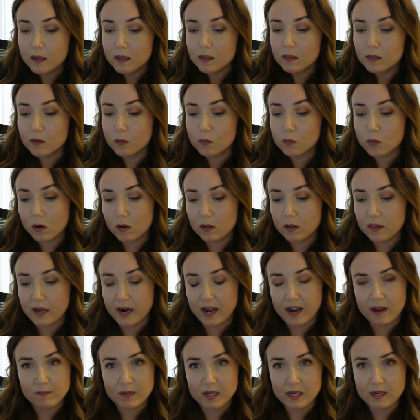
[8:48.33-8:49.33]
The role that
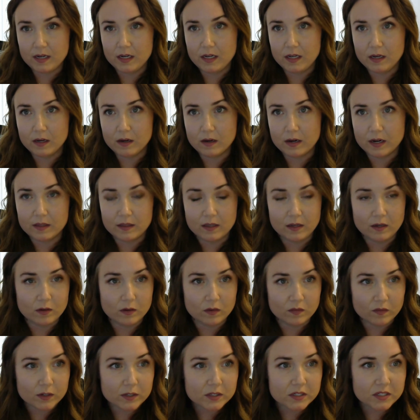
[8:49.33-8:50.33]
I'm in here at the
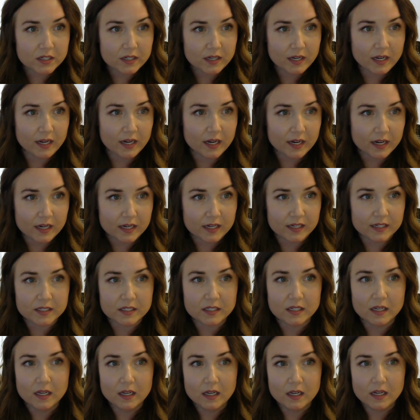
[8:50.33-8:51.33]
university
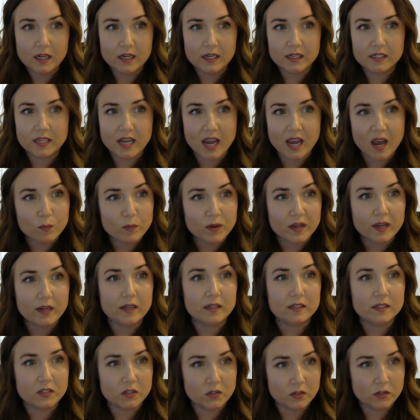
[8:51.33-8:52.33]
is helping
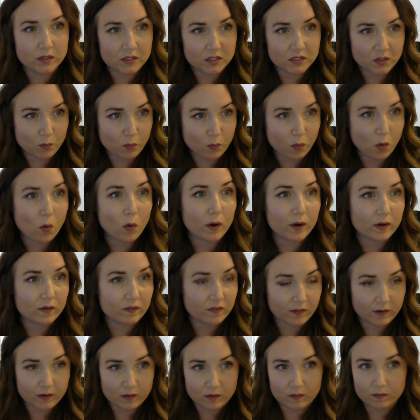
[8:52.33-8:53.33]
in student support
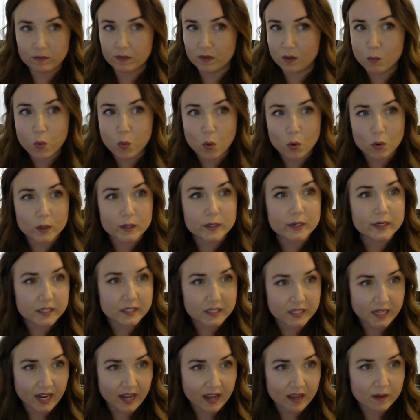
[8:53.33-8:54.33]
for the board
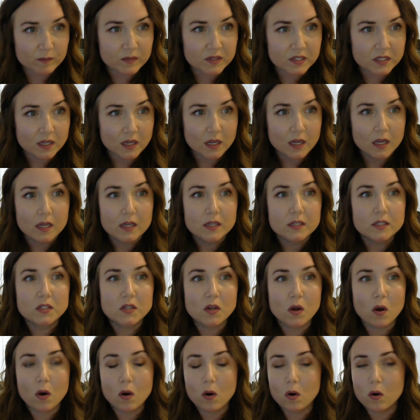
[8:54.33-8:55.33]
exams.
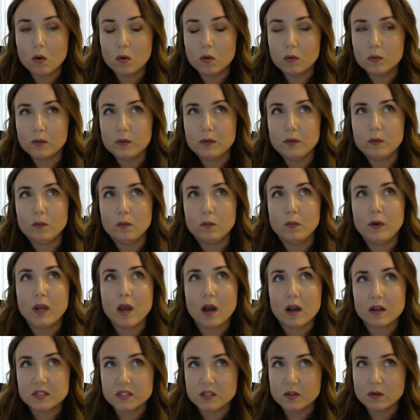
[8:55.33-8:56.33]
So we
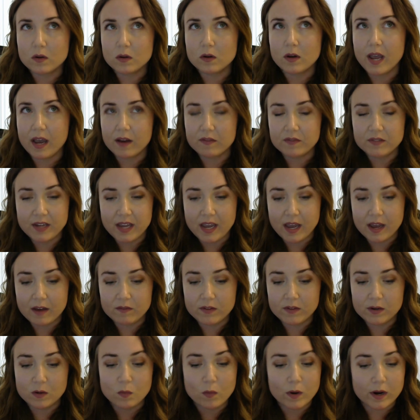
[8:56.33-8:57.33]
also have to
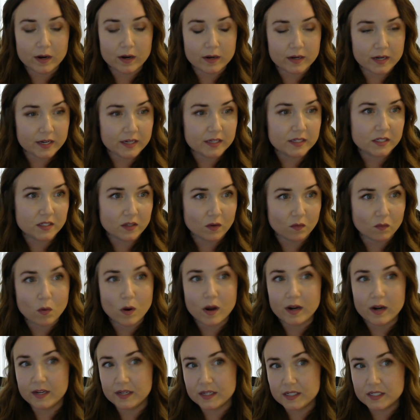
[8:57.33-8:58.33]
have an awareness of
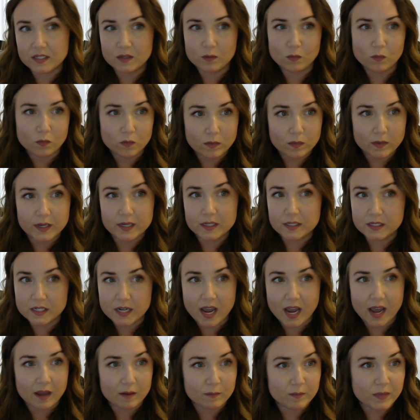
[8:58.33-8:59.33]
what is and is
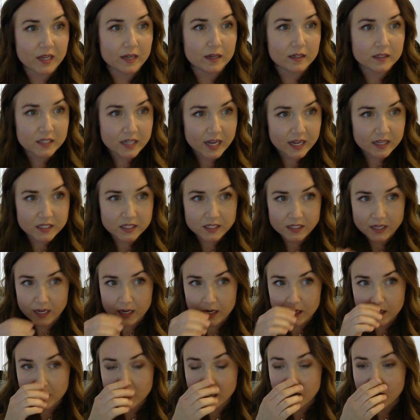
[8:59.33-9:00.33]
not being
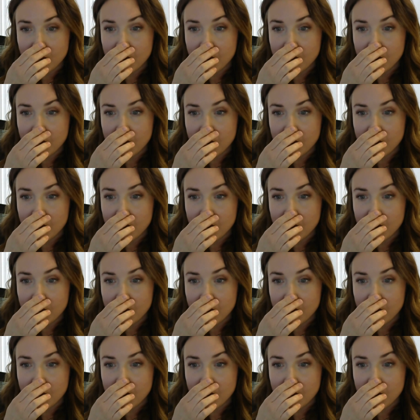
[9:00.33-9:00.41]
tested.